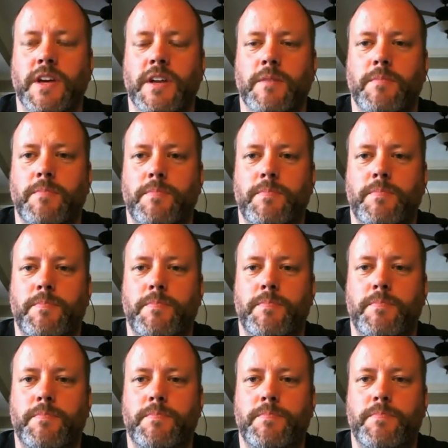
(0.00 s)
going to
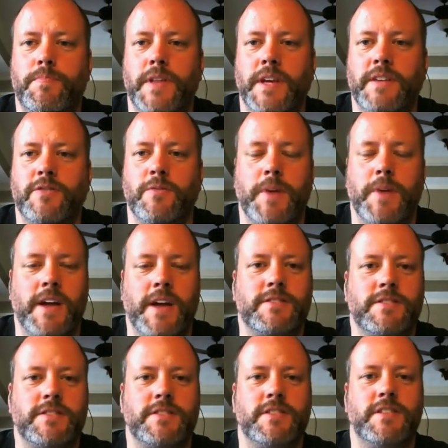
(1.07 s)
place your
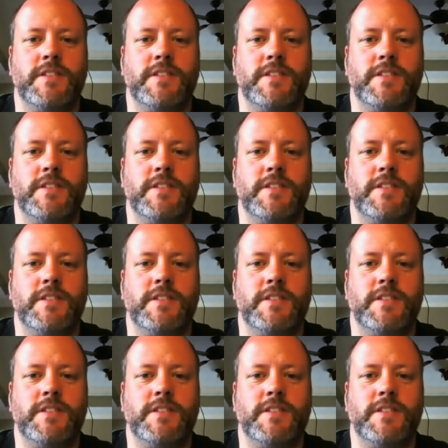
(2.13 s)
bets.